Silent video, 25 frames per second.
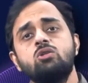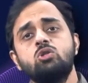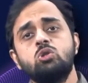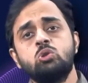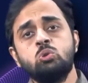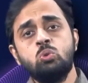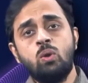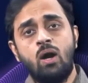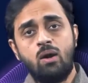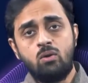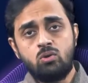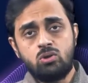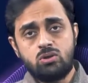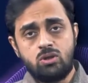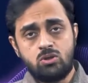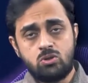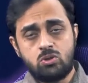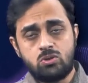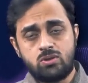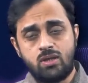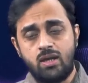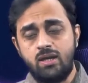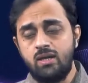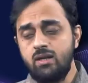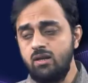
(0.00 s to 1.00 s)
throughout the
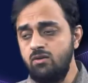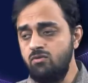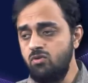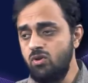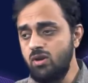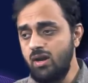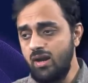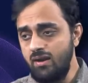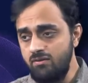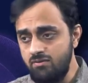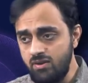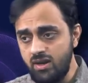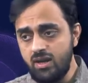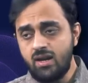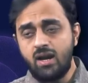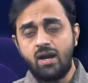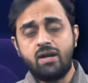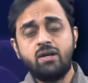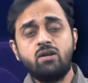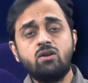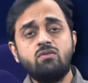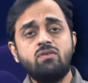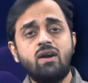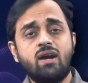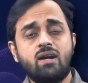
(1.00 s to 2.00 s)
society for every
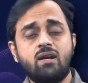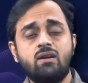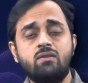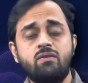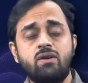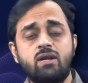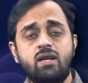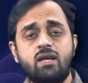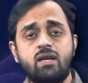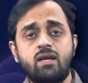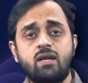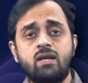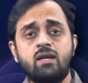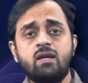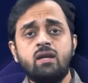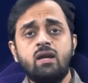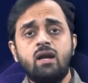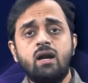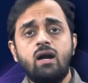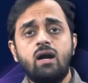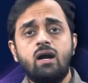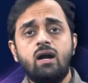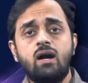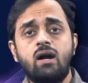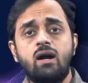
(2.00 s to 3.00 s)
kind of activity
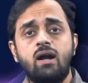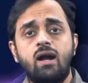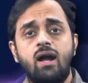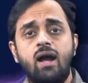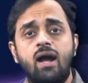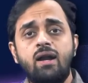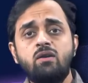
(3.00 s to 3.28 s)
uh,